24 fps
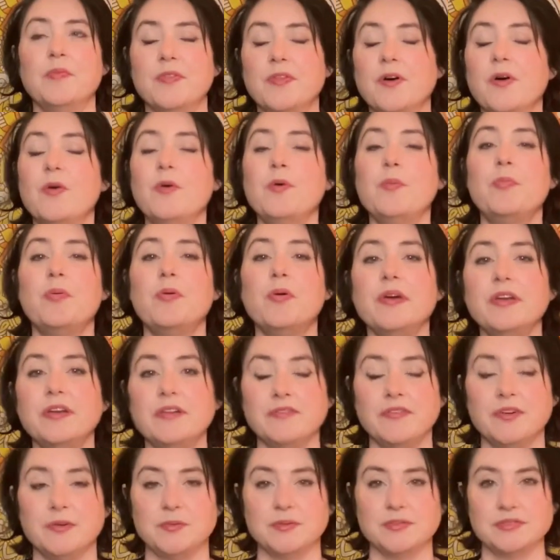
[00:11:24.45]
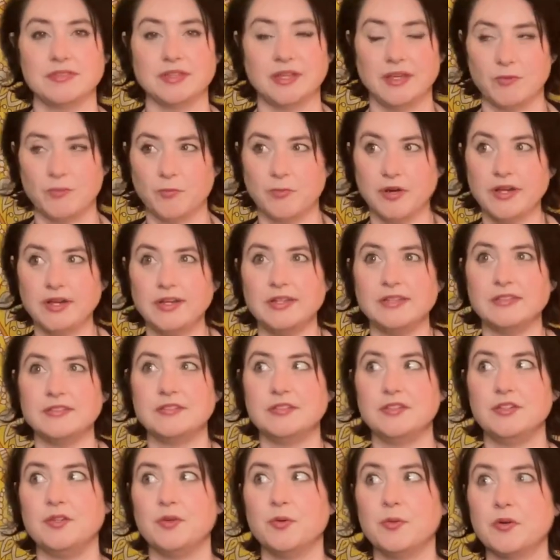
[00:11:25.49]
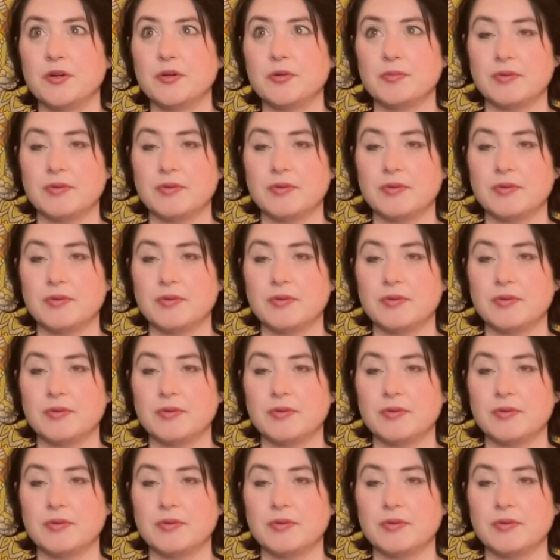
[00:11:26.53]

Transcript: whole point of it was like, what is your